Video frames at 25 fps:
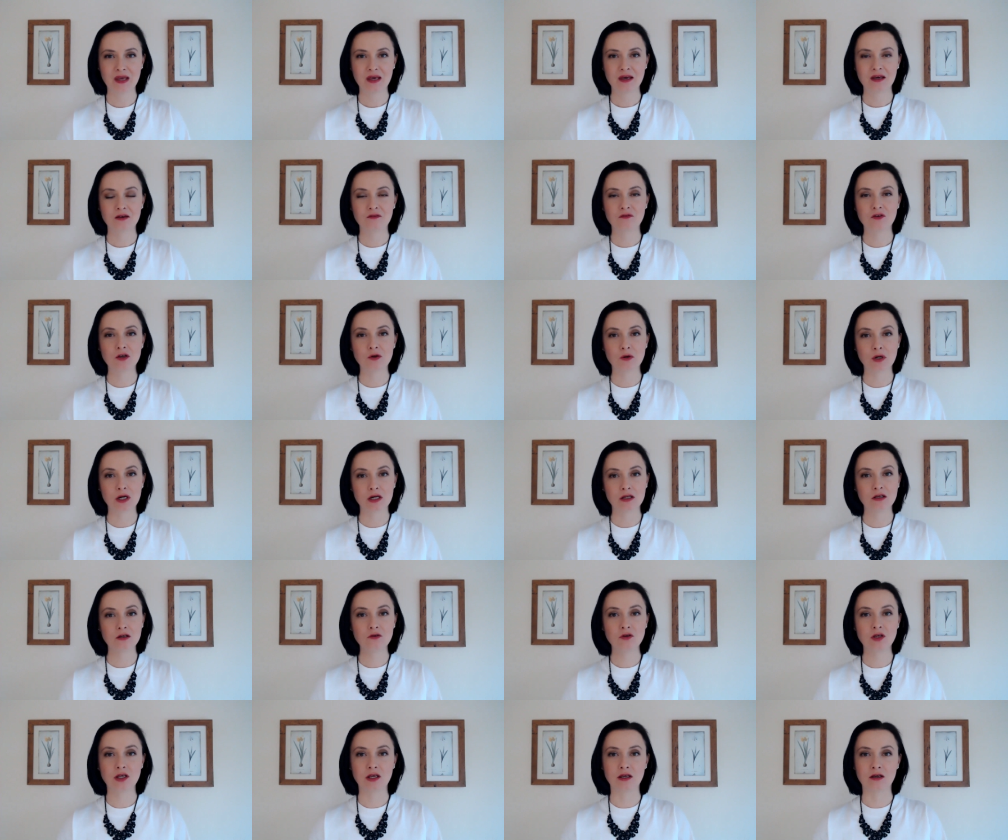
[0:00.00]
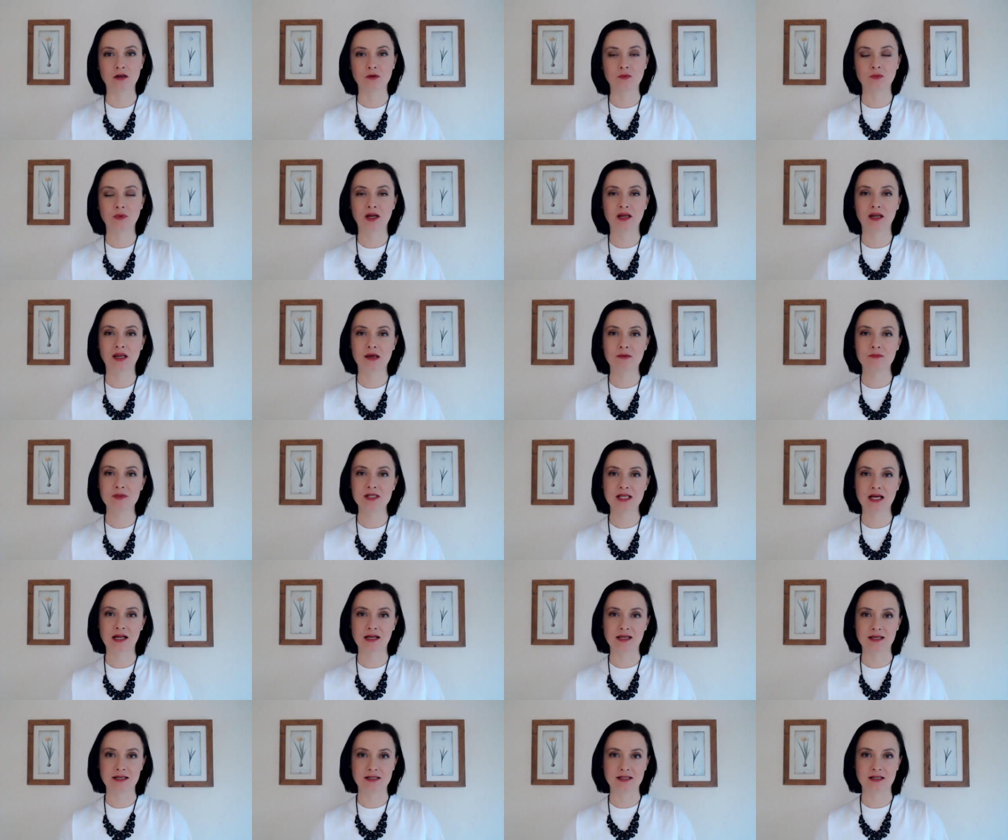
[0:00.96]
If you are new here, my name is
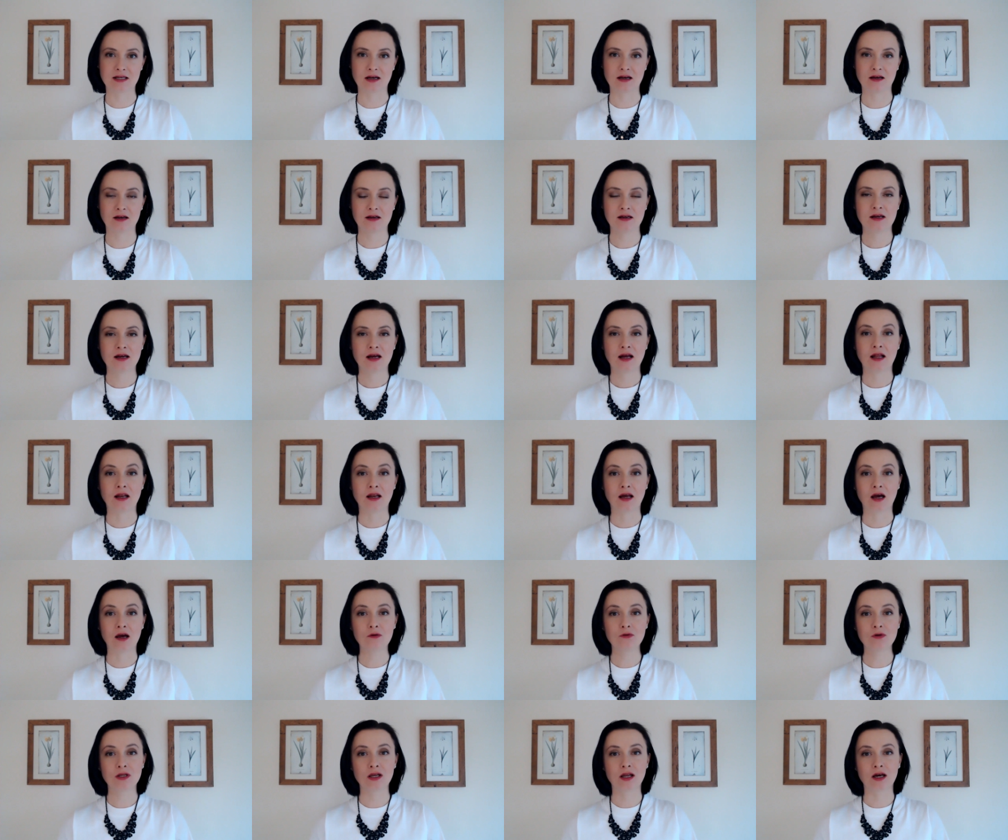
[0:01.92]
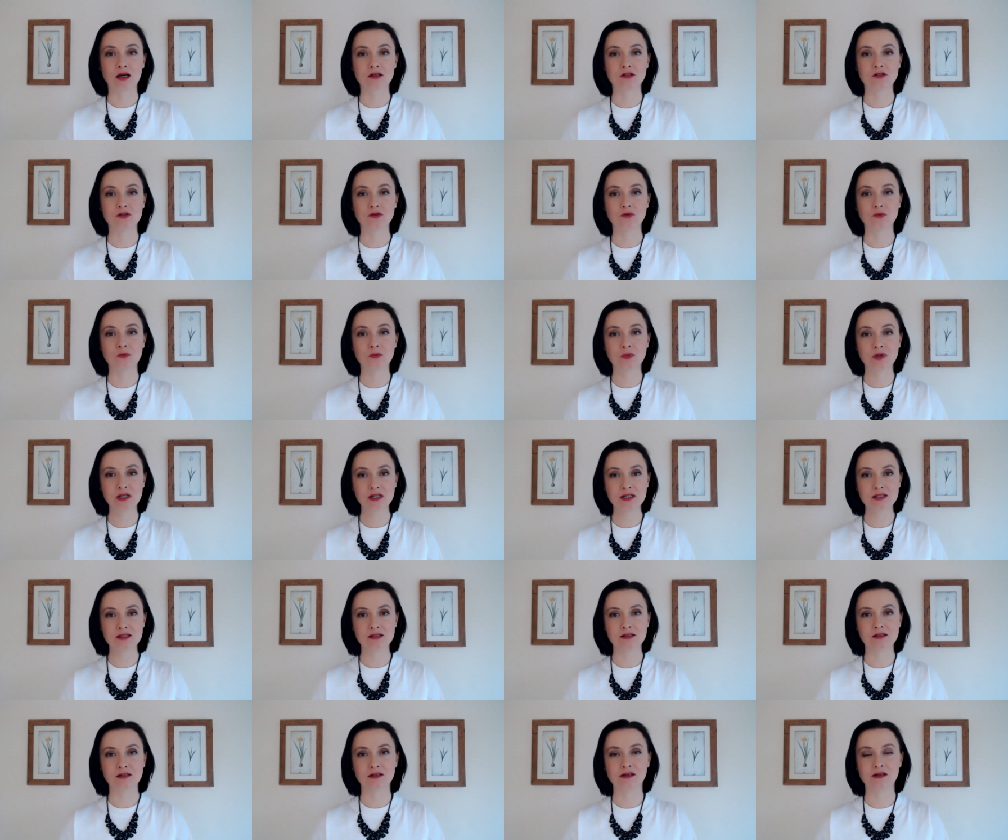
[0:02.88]
Alisa and I would like to
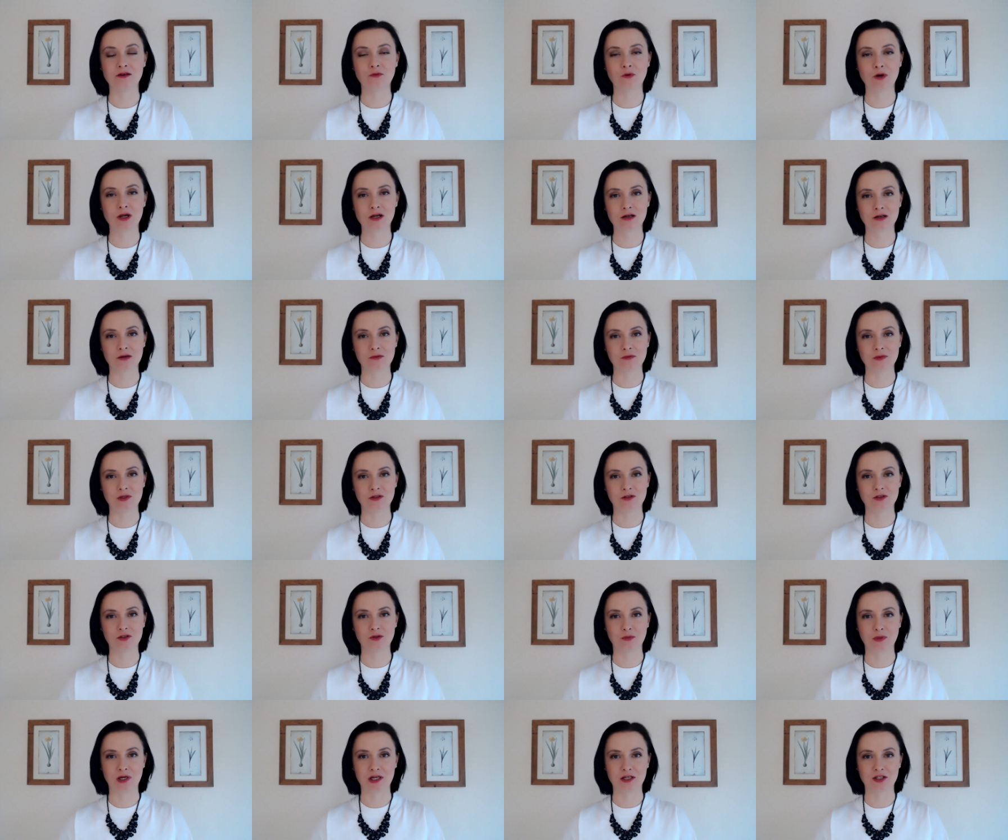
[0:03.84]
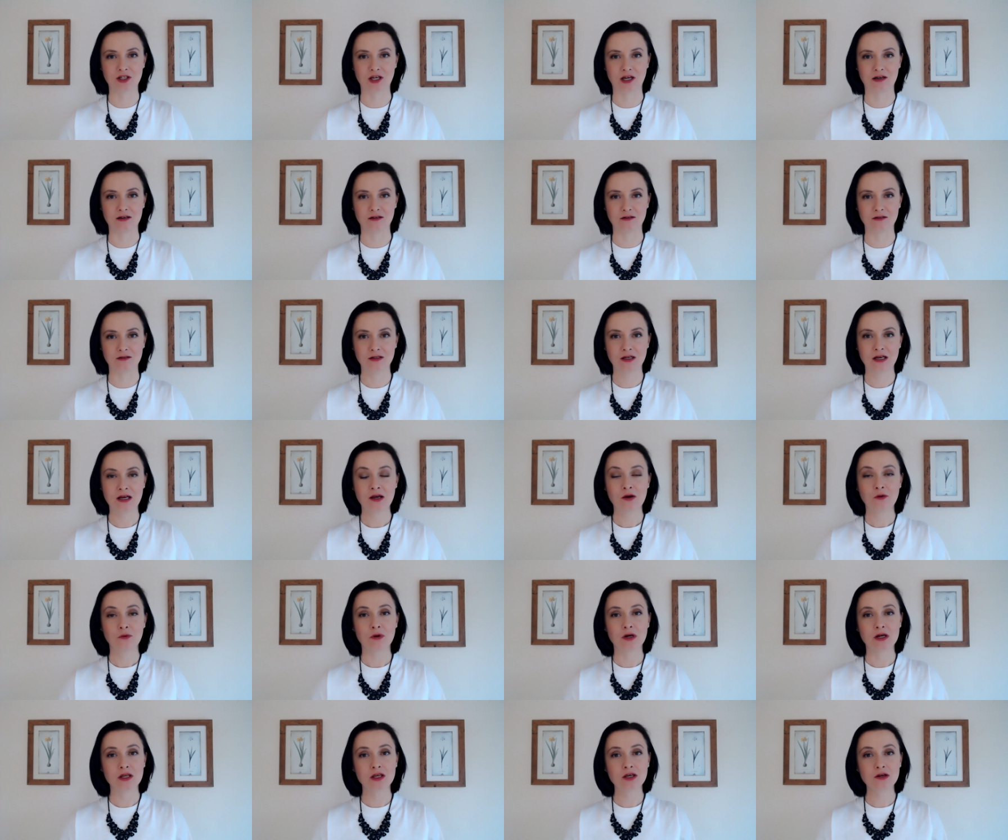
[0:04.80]
personally welcome you to my channel
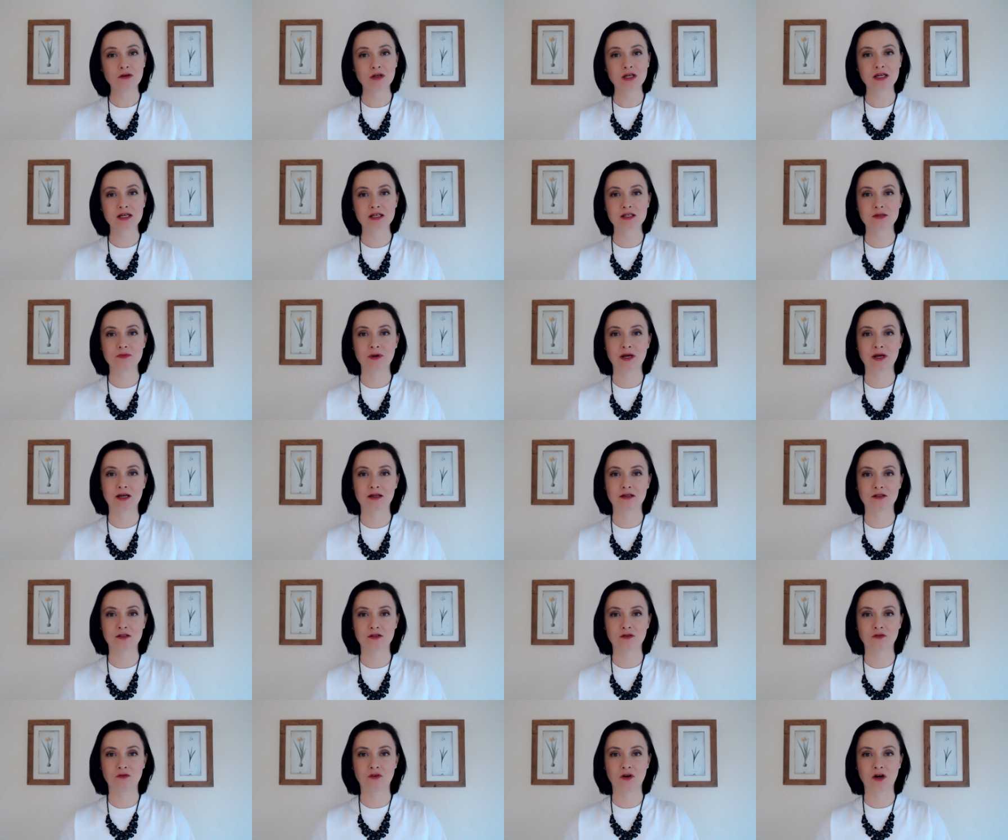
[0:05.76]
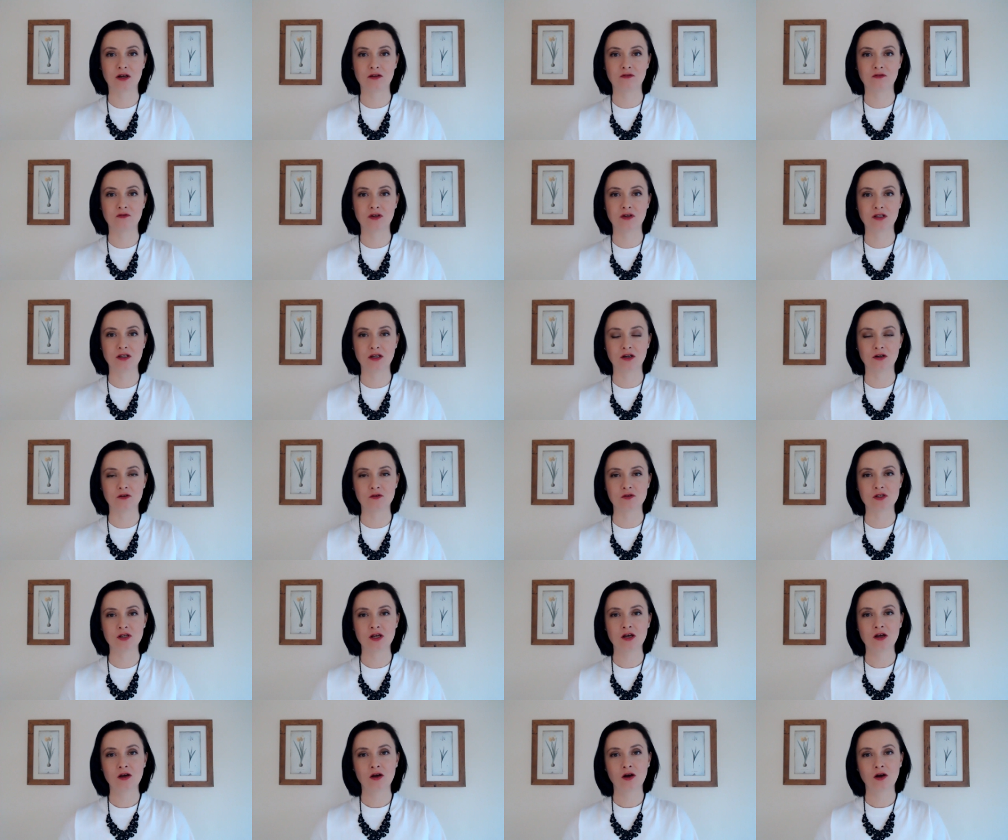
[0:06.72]
where you can expect to find videos
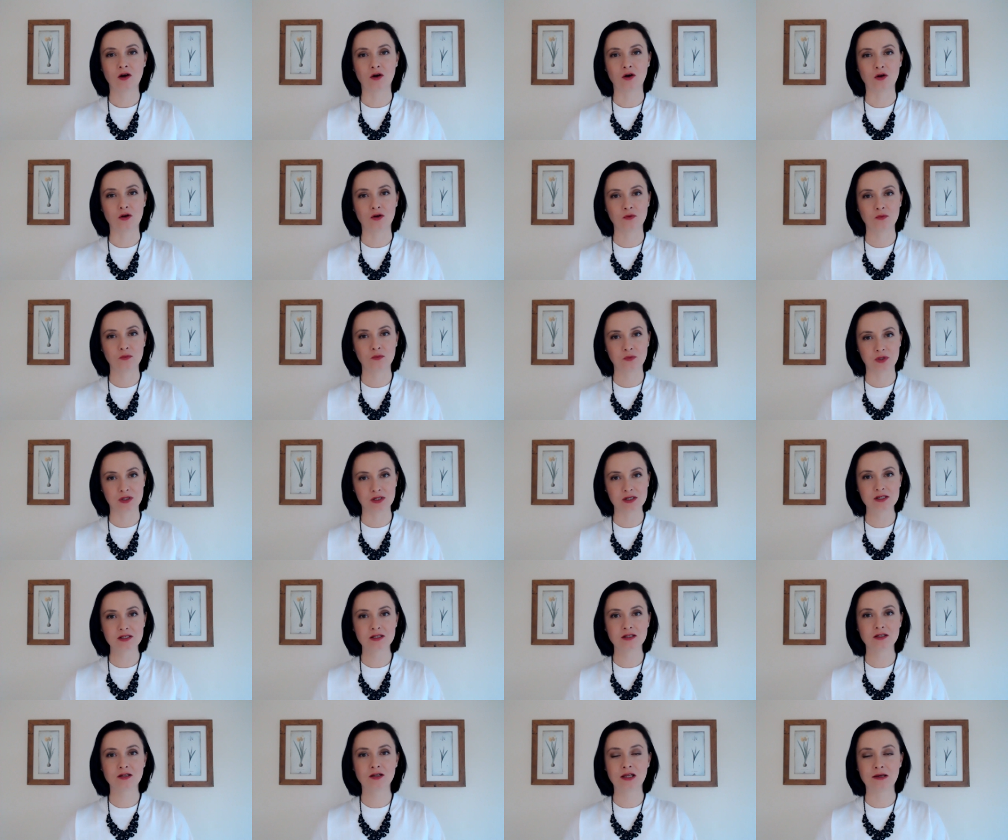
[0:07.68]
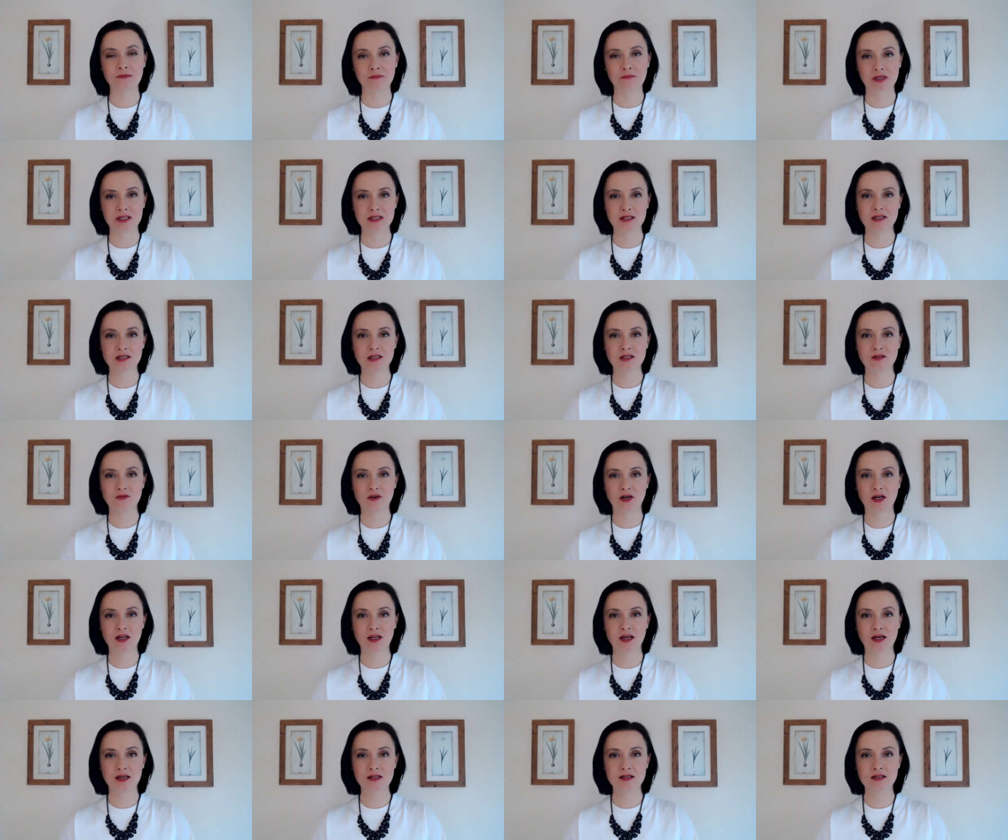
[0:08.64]
on personal and business
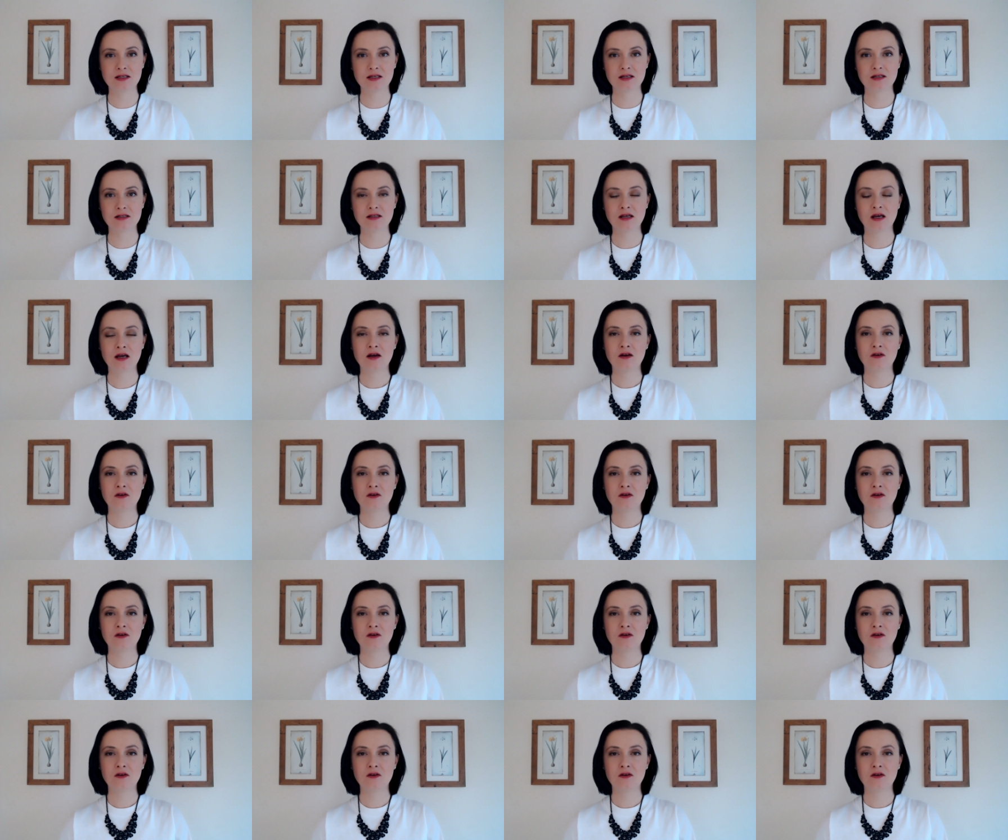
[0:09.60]
finances,